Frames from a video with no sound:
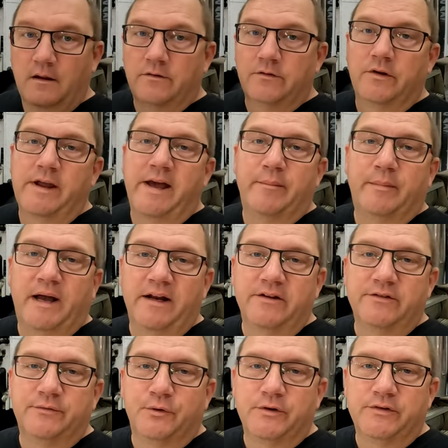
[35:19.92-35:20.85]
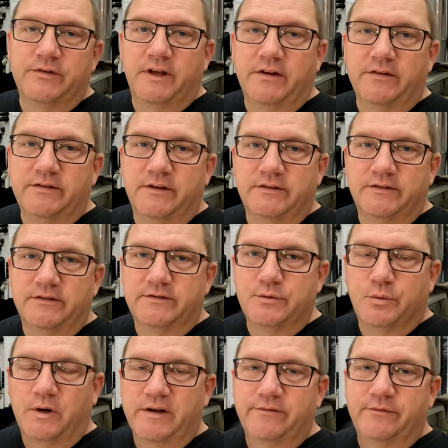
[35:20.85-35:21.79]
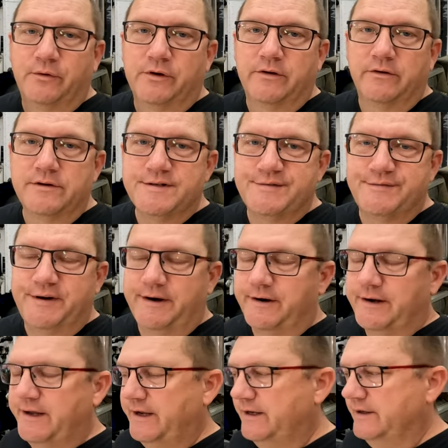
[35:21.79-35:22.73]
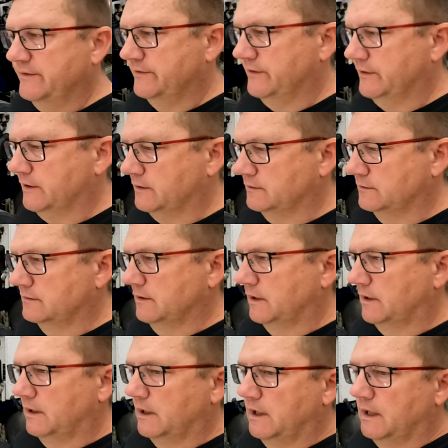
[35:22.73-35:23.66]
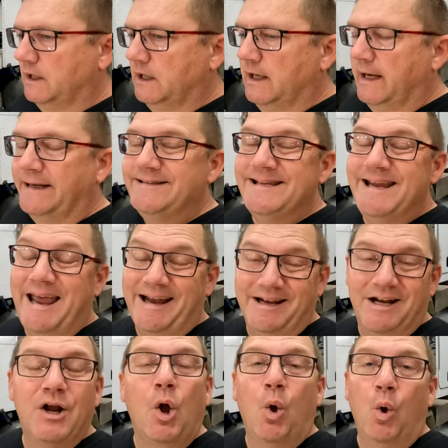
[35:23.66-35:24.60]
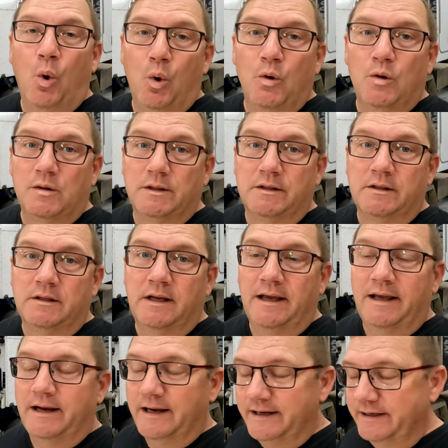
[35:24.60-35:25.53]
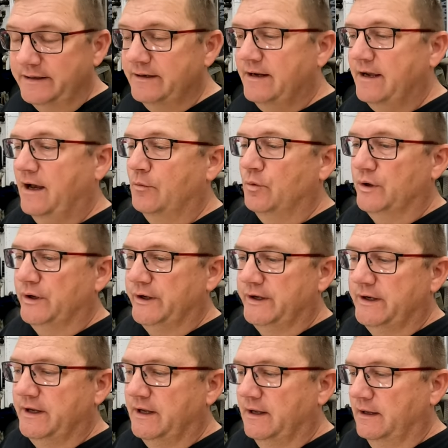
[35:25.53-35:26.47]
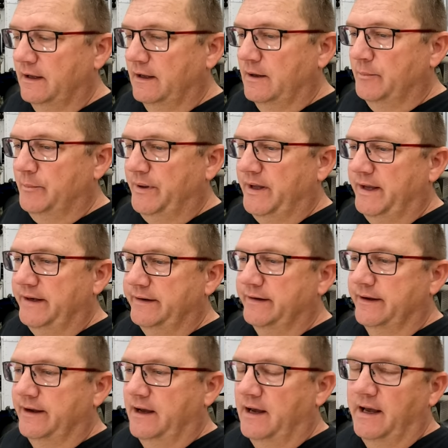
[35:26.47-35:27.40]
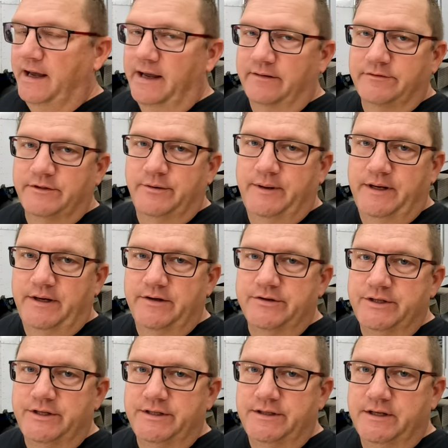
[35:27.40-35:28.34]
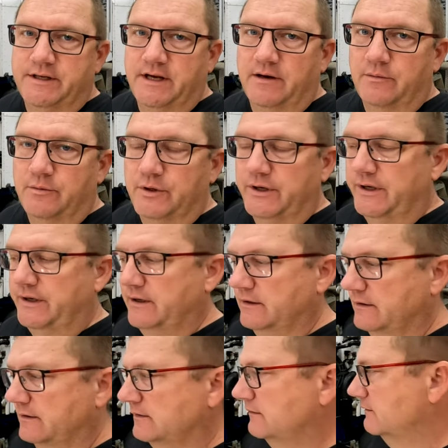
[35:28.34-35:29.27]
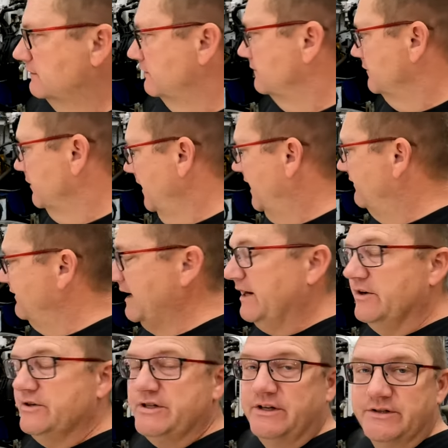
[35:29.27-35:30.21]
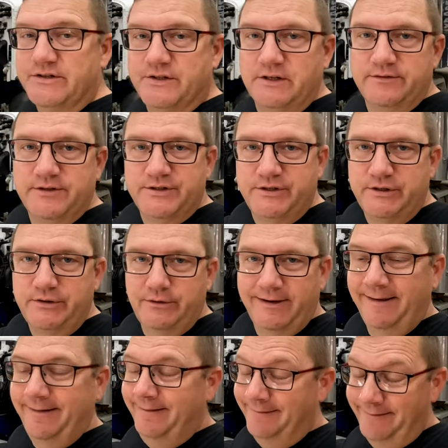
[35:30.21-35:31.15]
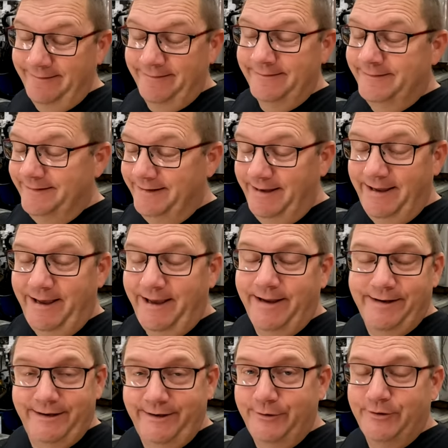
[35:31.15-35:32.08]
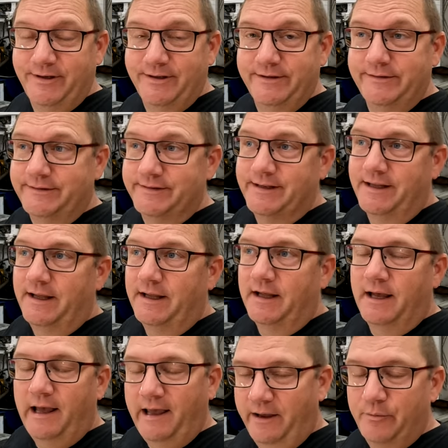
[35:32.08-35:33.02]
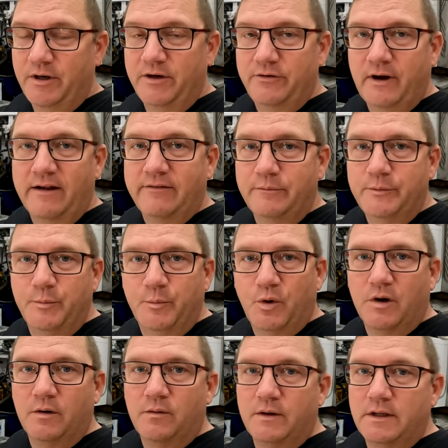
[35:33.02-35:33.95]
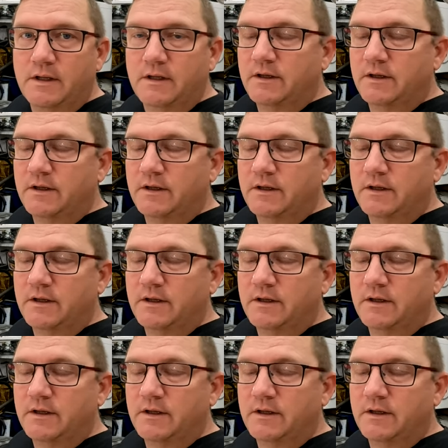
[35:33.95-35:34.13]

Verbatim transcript: So yeah, -4 Celsius is 24 degrees Fahrenheit. So it's getting cold and I need to cut wood, but I have no energy to cut wood. Do I have energy to service Duke? Yeah, I do, because I want to drive him tomorrow.